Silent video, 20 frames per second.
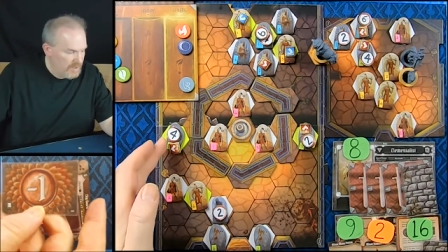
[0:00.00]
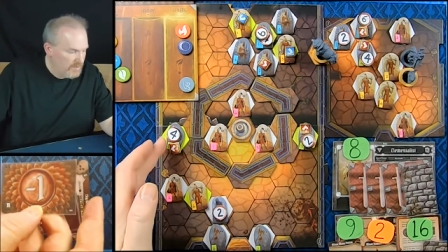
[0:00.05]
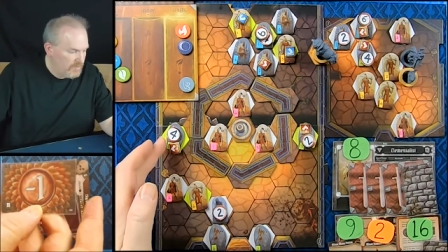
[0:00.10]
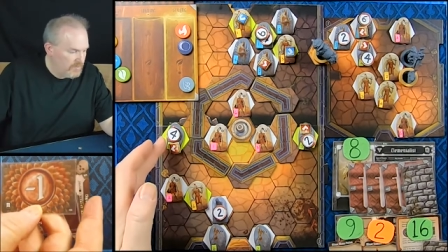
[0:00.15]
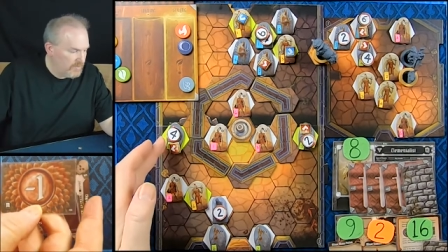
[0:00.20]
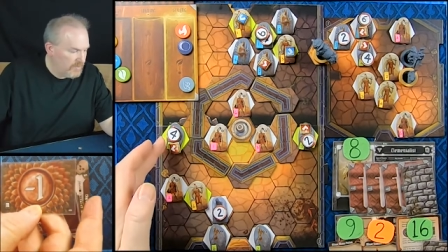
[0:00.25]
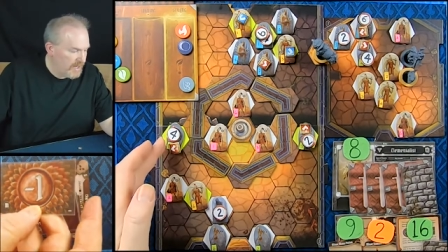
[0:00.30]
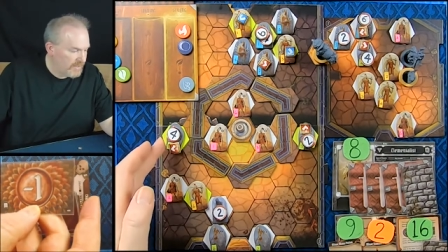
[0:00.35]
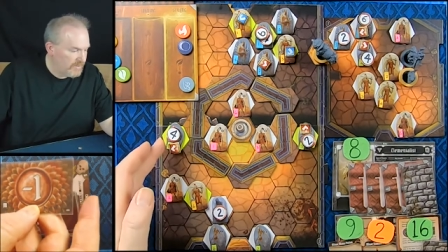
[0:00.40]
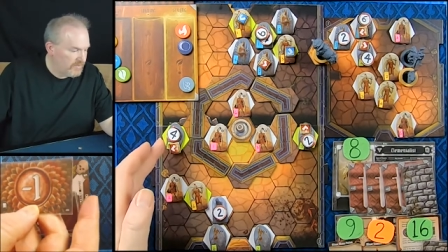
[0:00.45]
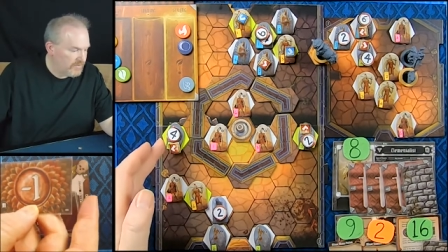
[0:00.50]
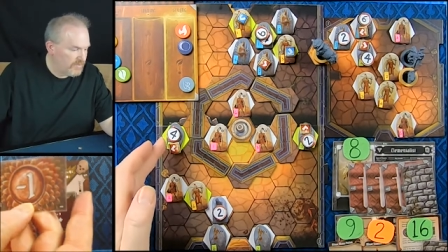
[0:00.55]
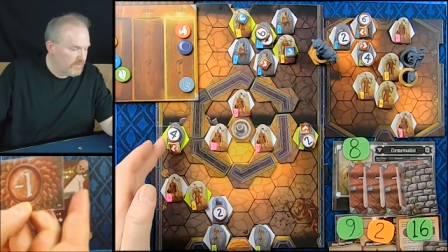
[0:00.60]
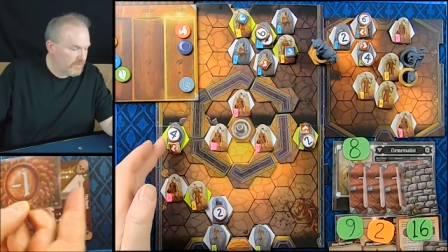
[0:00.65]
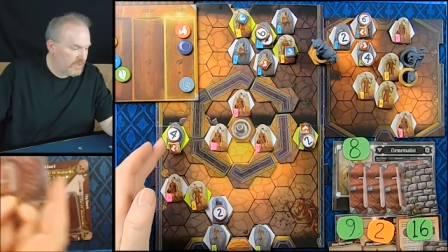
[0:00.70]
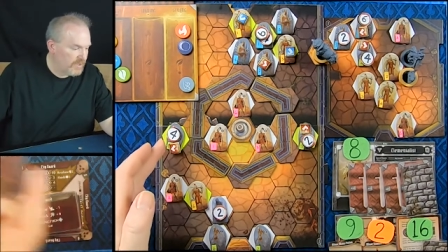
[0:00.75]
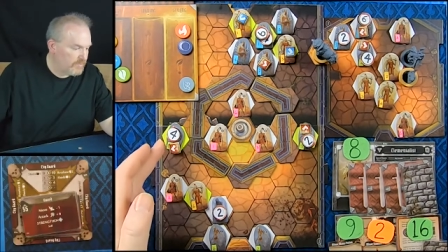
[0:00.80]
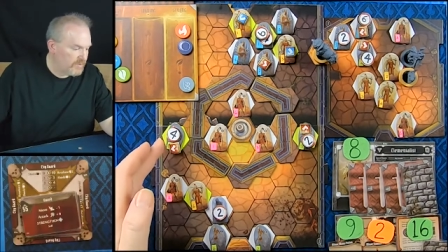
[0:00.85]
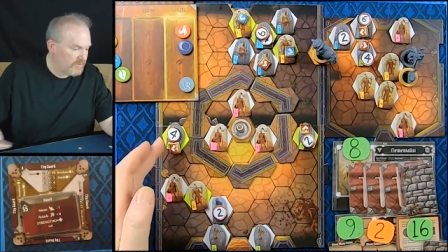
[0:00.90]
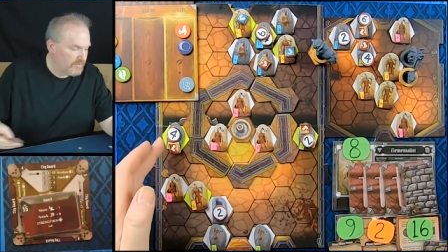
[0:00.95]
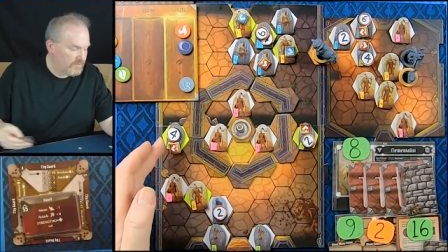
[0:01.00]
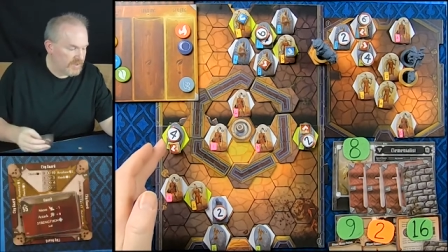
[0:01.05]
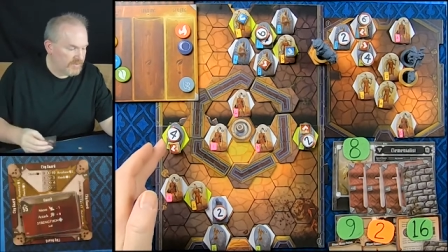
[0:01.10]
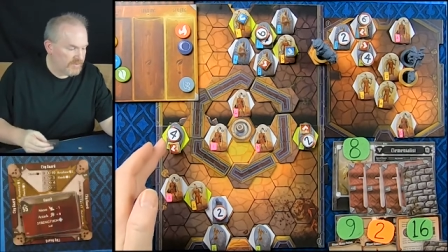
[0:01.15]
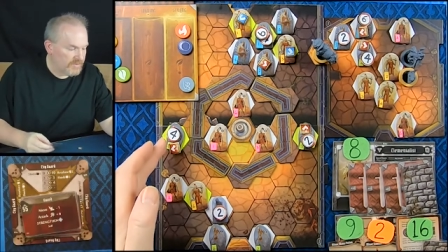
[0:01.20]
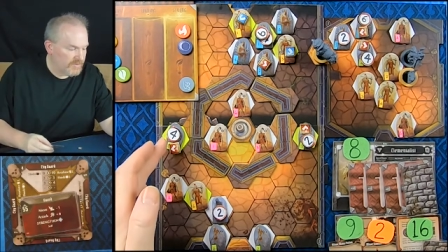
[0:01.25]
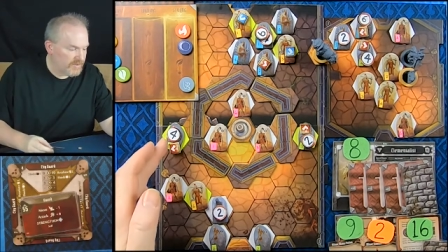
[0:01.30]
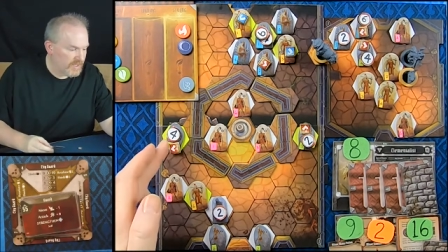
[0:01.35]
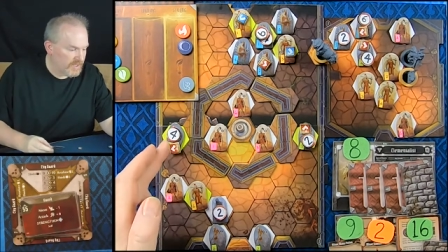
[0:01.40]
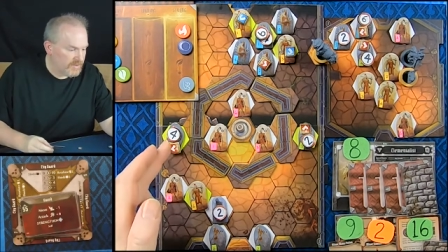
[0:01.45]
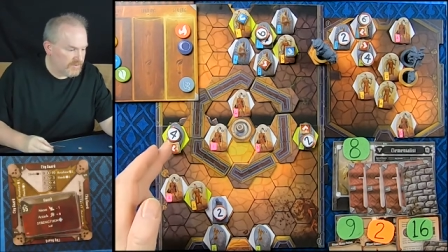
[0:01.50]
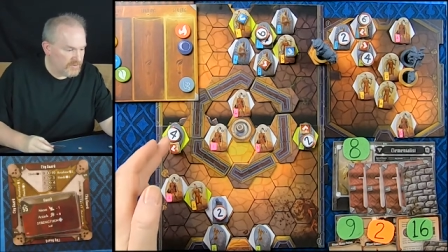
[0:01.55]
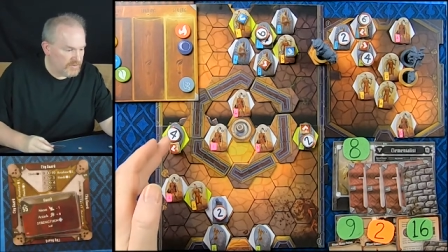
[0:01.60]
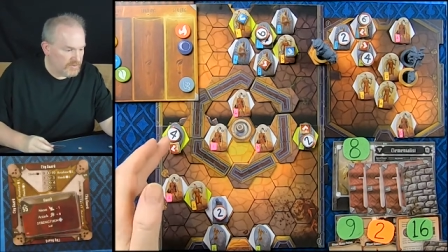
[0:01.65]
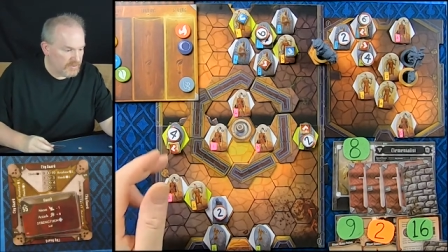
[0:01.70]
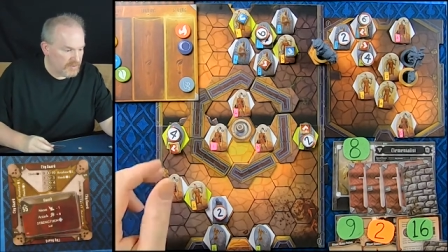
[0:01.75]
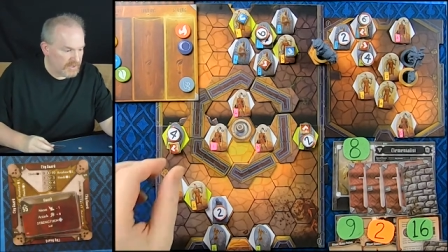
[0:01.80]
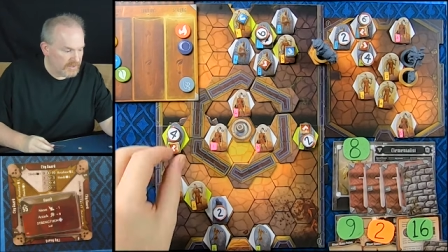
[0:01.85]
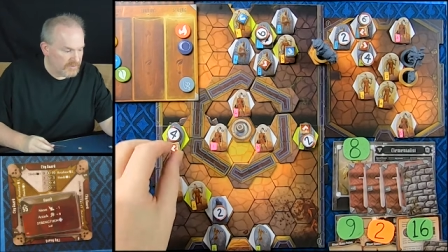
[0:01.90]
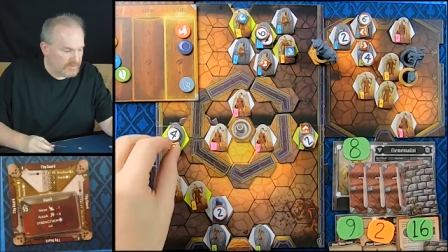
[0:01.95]
-1, which means instead of
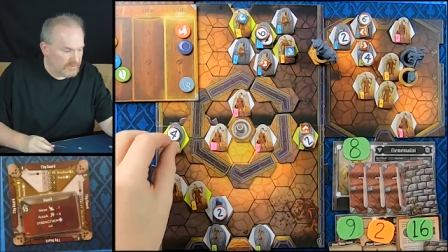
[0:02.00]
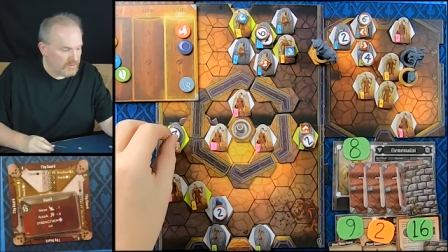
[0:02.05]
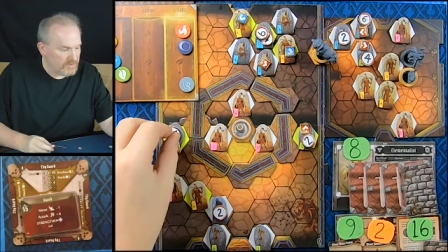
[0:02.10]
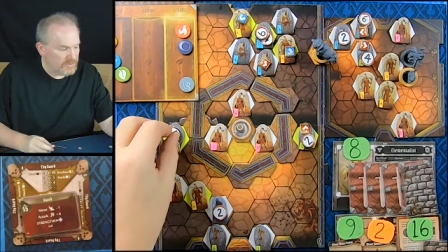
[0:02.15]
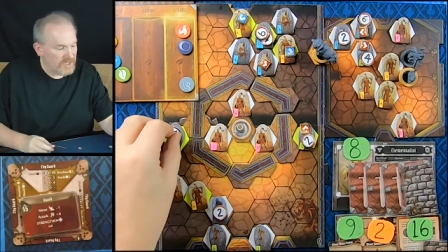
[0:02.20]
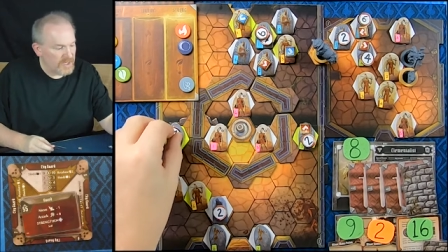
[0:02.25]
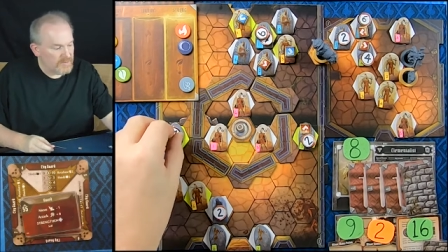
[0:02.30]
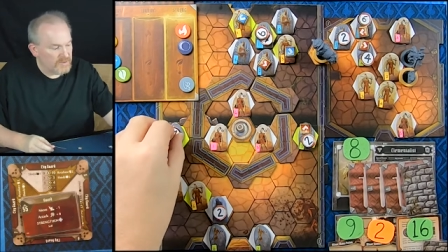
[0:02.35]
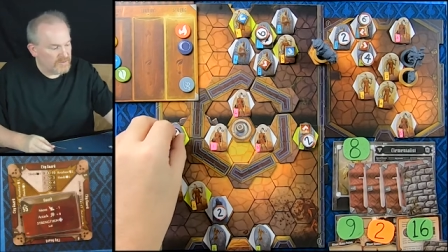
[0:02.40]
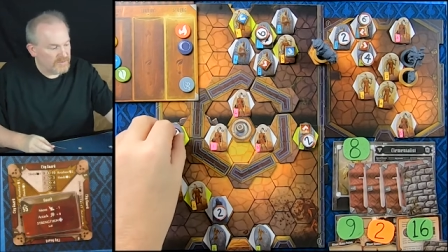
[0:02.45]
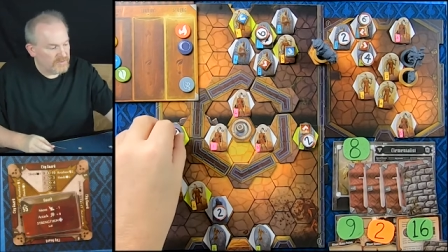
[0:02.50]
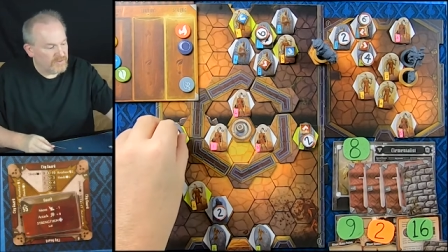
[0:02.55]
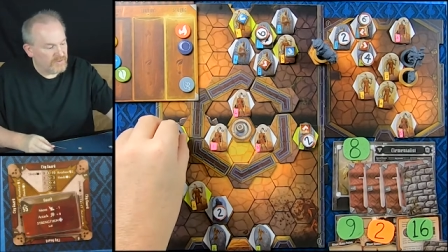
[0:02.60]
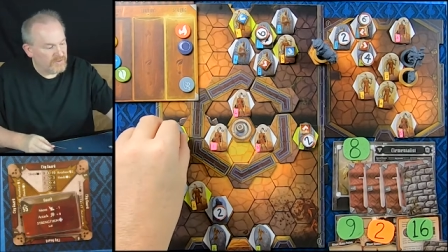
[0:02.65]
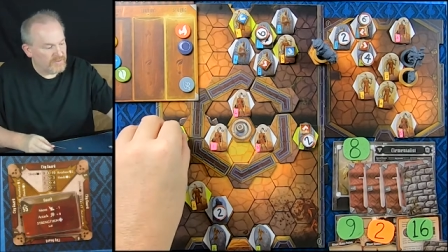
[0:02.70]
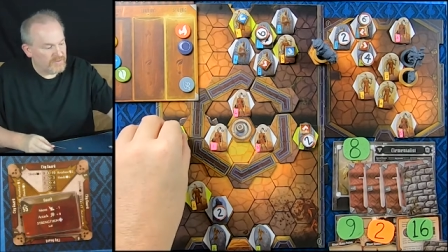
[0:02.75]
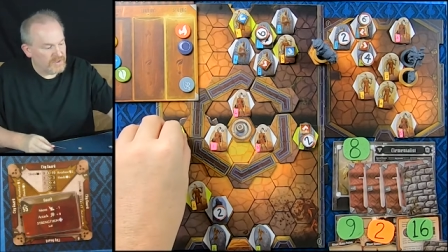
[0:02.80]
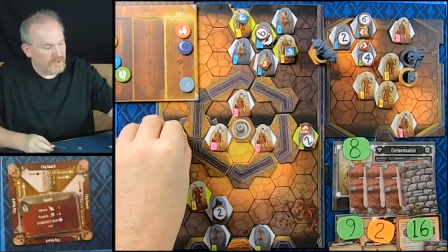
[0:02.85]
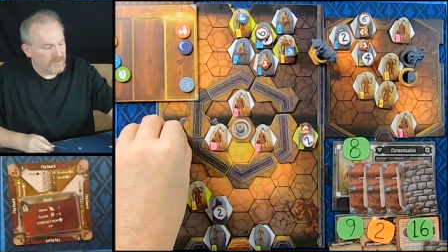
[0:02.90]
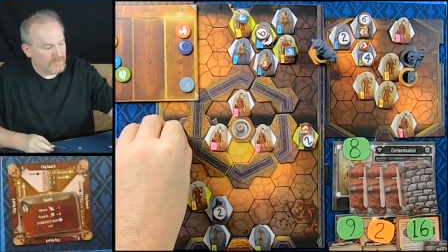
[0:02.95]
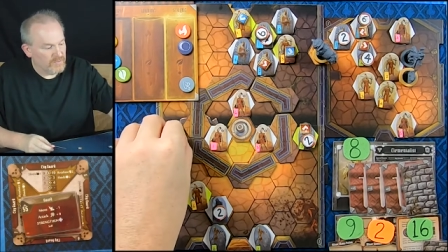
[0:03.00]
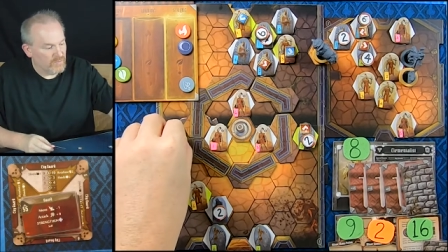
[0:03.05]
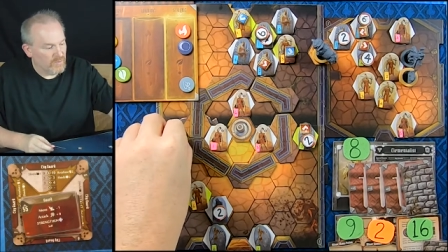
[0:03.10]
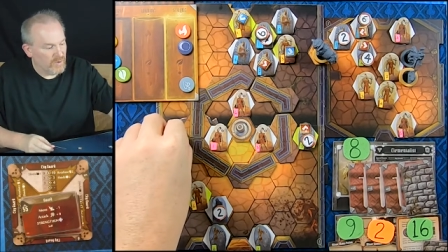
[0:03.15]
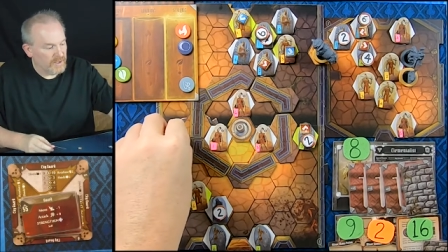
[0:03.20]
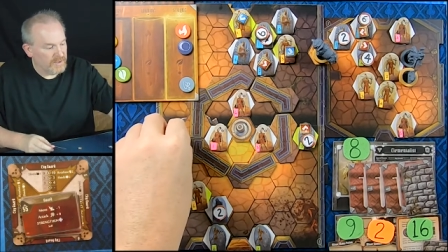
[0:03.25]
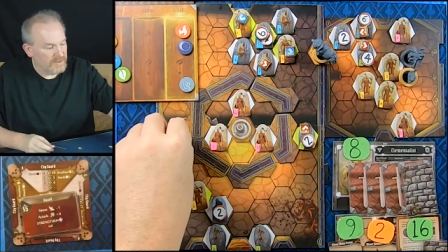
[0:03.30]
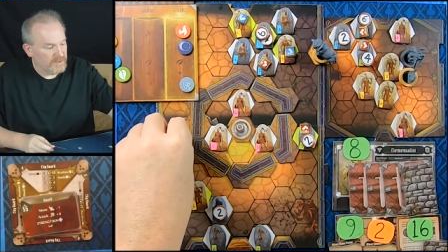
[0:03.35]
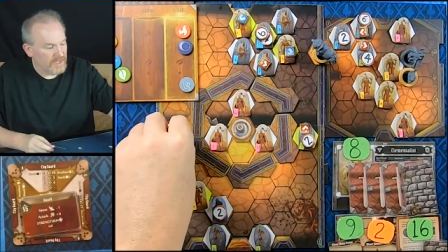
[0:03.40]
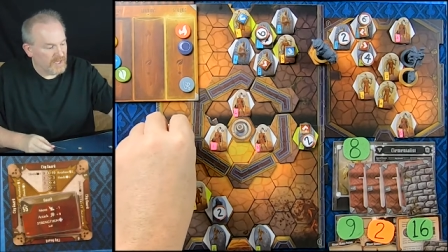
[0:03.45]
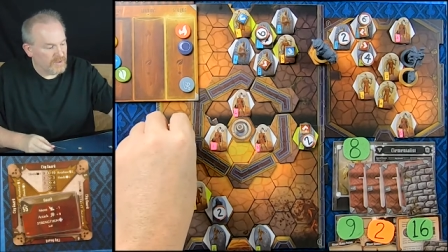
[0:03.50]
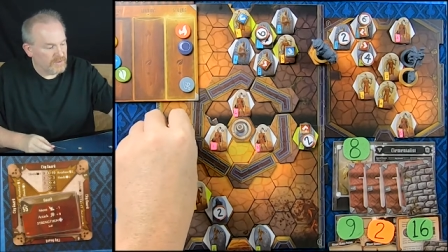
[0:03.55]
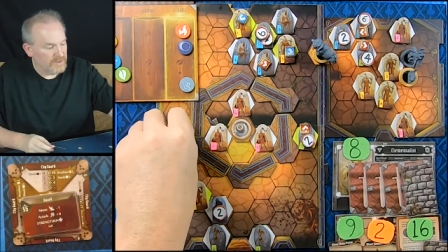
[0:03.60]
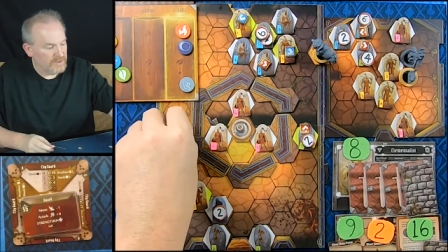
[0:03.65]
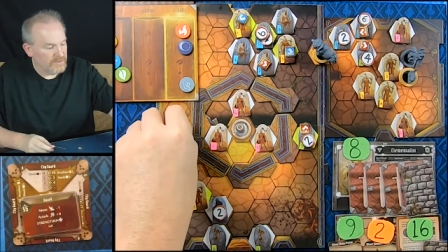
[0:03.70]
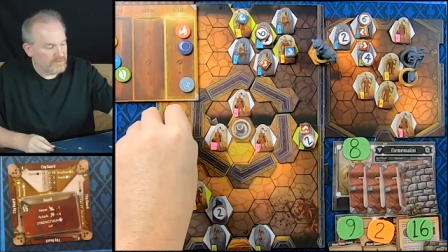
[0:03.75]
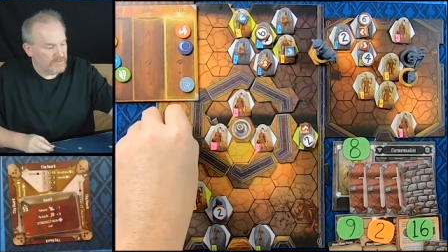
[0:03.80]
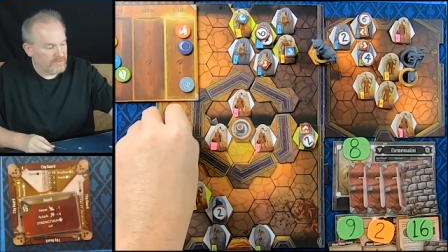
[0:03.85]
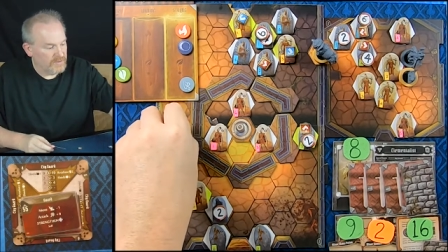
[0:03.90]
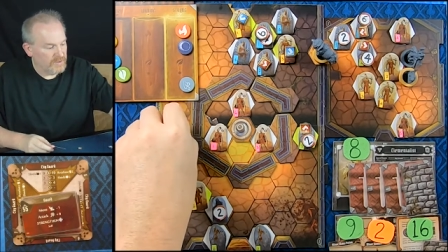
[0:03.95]
doing 2 damage, it should have done 1
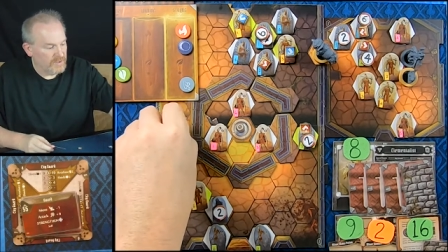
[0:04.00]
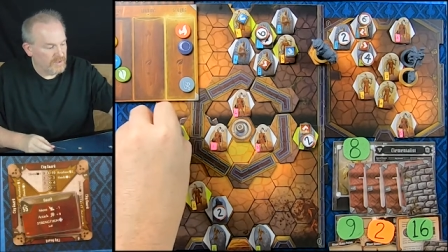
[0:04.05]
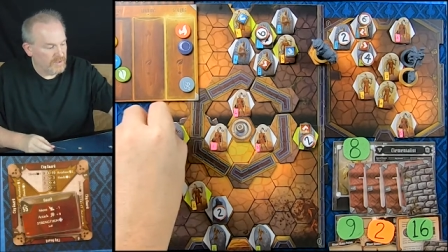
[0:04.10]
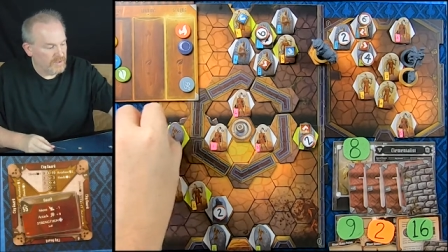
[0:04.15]
damage.